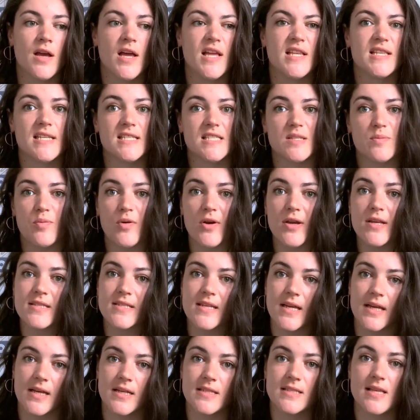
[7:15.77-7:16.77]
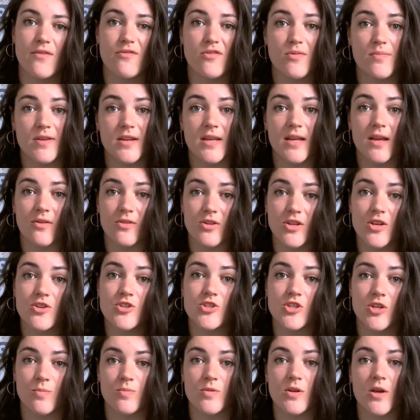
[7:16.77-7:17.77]
disappointing because everybody on
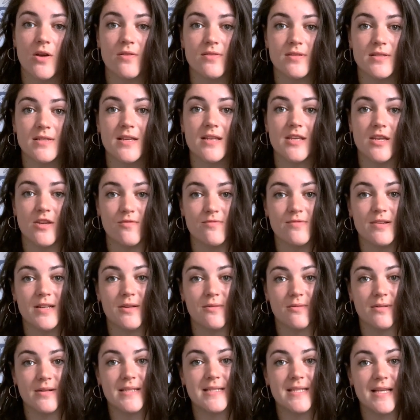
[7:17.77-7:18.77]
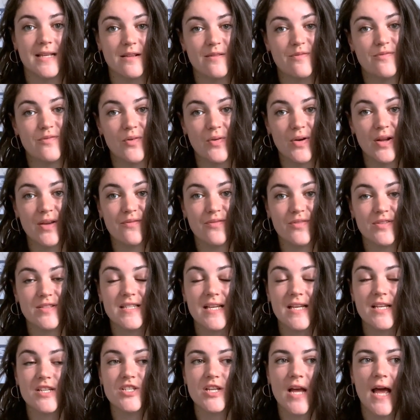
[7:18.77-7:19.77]
YouTube knows that you really want to see the falling footage.